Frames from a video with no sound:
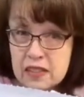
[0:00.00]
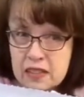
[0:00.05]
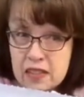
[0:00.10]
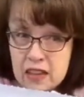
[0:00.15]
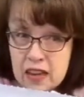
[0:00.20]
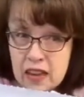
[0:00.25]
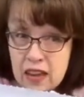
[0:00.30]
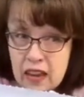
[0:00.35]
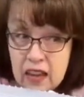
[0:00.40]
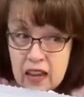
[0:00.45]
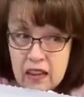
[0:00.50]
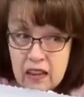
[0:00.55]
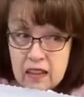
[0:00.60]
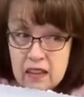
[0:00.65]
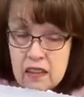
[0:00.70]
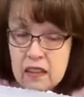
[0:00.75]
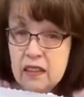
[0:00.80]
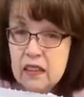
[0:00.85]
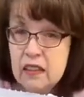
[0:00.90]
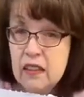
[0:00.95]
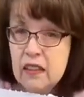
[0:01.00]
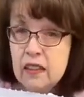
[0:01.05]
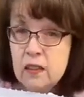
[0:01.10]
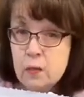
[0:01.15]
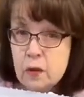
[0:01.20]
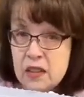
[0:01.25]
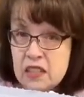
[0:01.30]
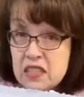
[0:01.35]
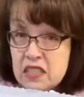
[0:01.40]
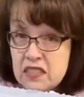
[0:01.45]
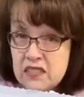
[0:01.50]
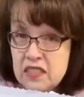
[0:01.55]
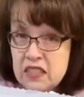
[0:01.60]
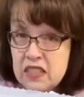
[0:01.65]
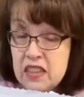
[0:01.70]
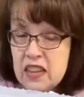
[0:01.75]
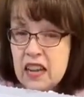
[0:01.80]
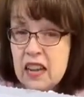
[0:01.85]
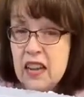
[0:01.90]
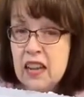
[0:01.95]
today rest of
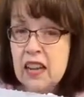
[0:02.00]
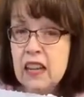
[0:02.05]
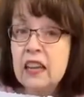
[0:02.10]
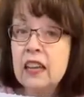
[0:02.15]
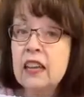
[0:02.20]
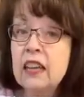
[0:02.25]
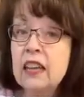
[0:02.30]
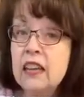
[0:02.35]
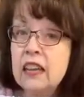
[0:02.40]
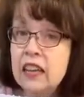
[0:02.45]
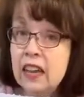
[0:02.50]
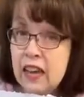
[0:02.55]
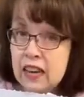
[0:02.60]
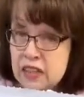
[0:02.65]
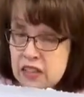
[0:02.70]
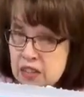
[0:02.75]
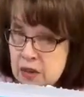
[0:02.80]
today and